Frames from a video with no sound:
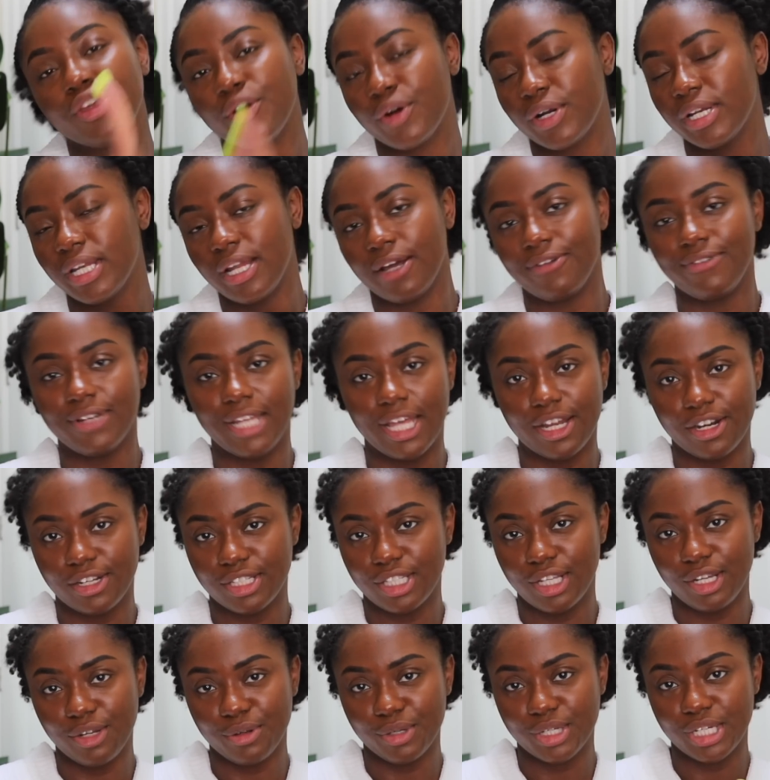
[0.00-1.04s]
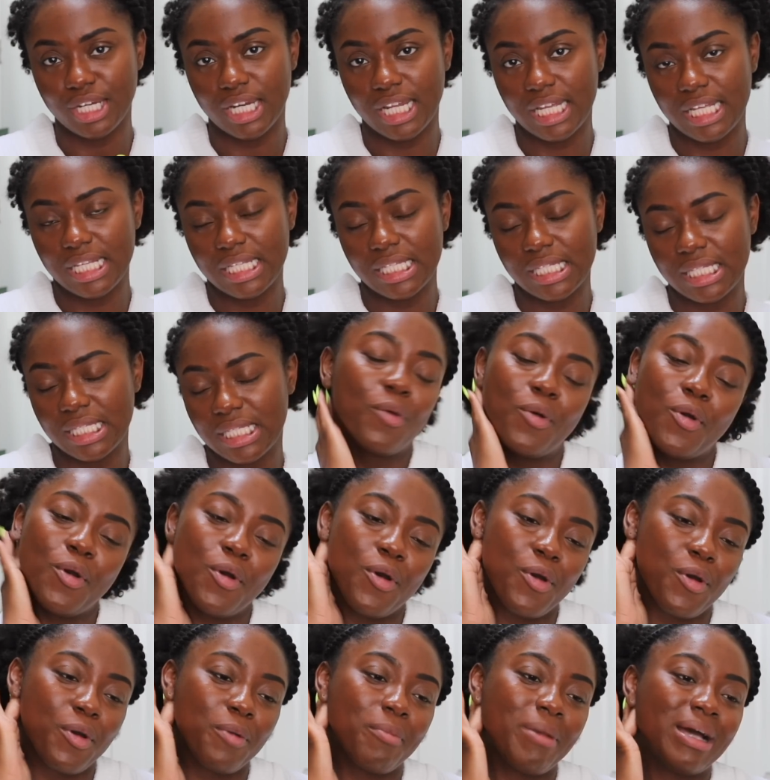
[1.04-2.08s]
your love letter to lotion is. Woo,
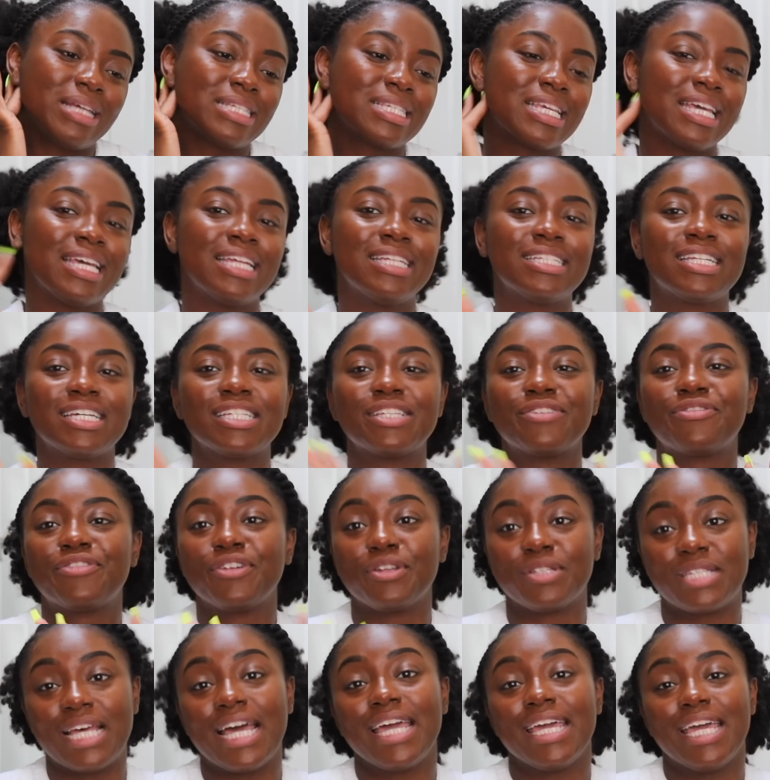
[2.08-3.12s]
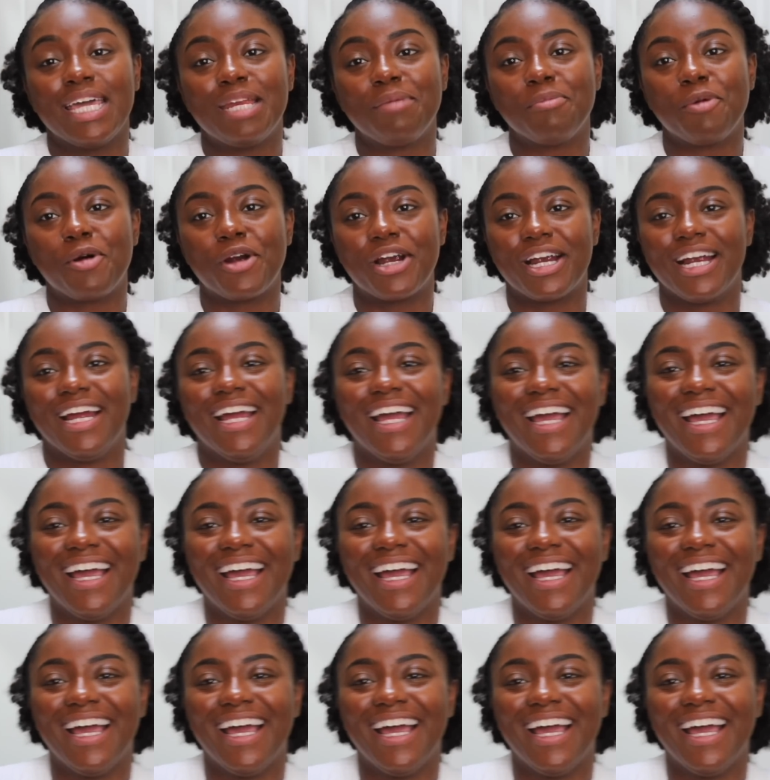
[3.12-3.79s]
my skin doesn't feel tight anymore.